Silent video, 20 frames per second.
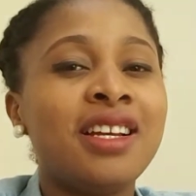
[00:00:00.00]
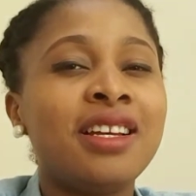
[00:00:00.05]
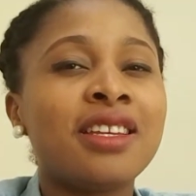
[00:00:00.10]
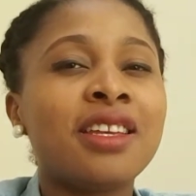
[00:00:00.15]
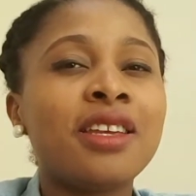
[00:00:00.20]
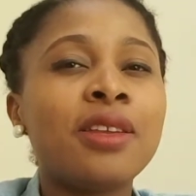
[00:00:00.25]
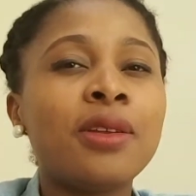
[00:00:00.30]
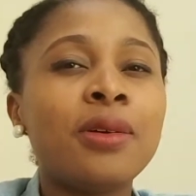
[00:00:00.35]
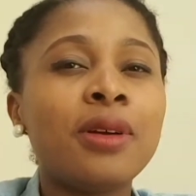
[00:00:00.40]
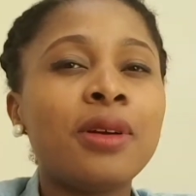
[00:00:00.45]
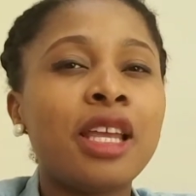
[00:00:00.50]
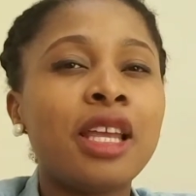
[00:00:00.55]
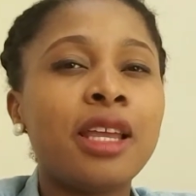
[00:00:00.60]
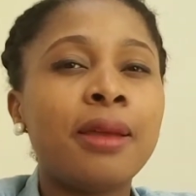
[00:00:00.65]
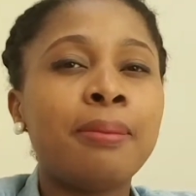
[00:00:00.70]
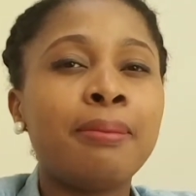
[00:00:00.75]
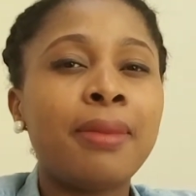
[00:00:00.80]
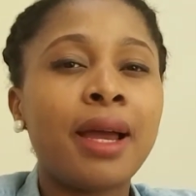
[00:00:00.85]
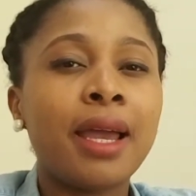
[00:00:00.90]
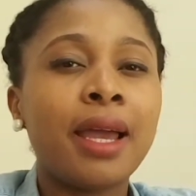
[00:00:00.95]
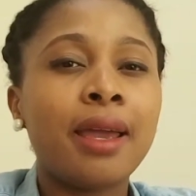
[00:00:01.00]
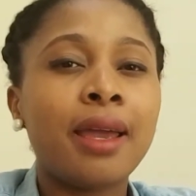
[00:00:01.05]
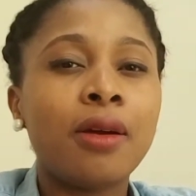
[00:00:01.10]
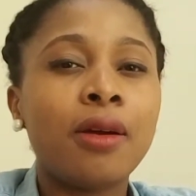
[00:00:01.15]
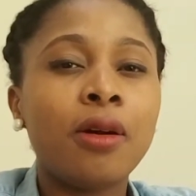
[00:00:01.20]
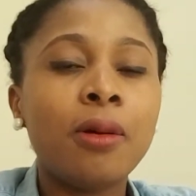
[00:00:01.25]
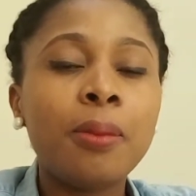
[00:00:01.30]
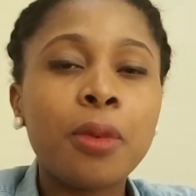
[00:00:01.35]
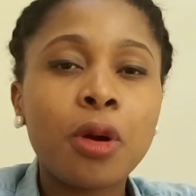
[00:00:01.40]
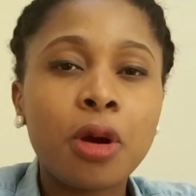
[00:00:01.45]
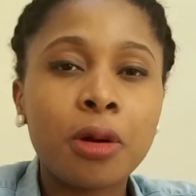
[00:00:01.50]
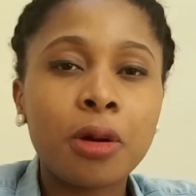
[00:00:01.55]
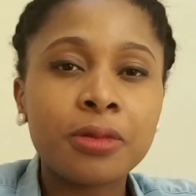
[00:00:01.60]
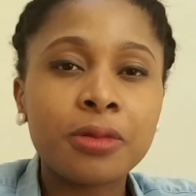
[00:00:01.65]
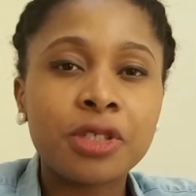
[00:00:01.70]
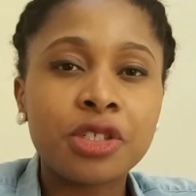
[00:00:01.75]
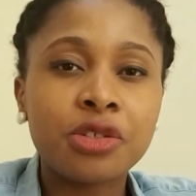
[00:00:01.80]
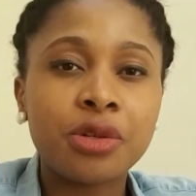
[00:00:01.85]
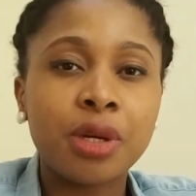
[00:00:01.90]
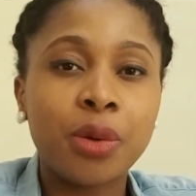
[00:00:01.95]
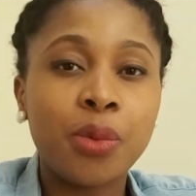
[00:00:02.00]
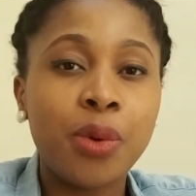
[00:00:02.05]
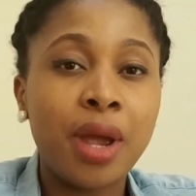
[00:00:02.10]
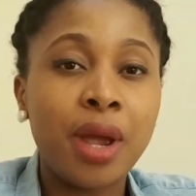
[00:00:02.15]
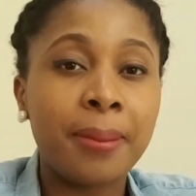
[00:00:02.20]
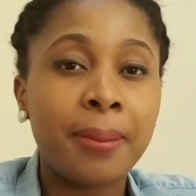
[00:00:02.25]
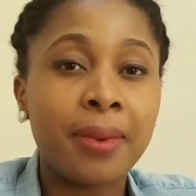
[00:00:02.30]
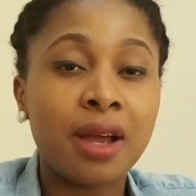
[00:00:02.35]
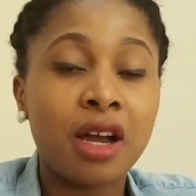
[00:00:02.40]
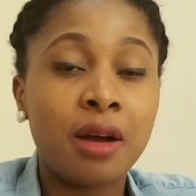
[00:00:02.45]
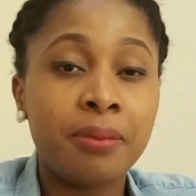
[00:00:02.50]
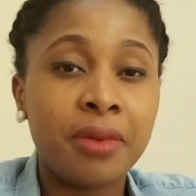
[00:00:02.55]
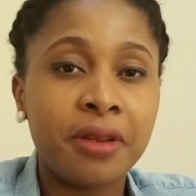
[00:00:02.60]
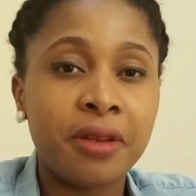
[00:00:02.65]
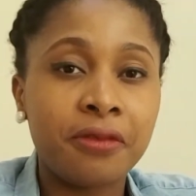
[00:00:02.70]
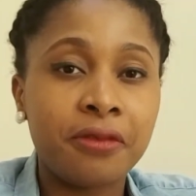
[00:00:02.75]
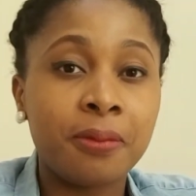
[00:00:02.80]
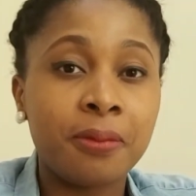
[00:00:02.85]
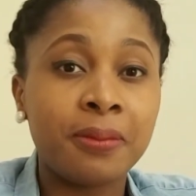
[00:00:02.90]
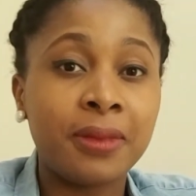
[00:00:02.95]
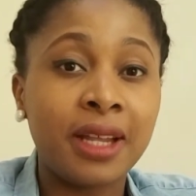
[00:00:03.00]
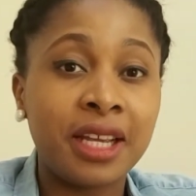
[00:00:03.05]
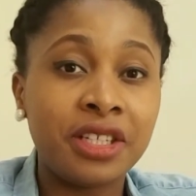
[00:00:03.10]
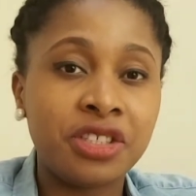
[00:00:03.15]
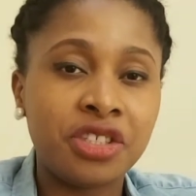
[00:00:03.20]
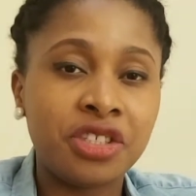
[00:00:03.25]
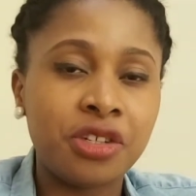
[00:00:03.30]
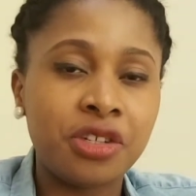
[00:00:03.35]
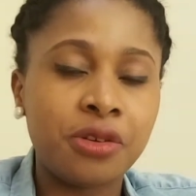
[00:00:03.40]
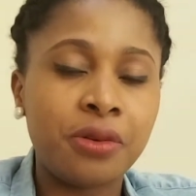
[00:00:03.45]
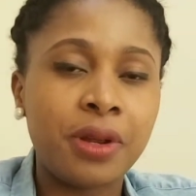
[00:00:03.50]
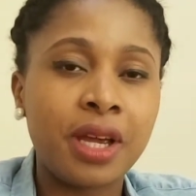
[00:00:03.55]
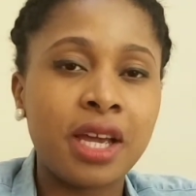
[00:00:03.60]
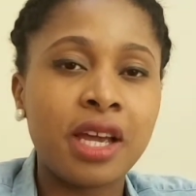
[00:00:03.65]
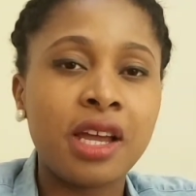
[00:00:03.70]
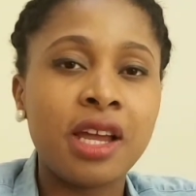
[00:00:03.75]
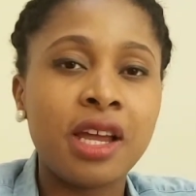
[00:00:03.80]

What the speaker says: You know, in my home country where I'm coming from, Nigeria,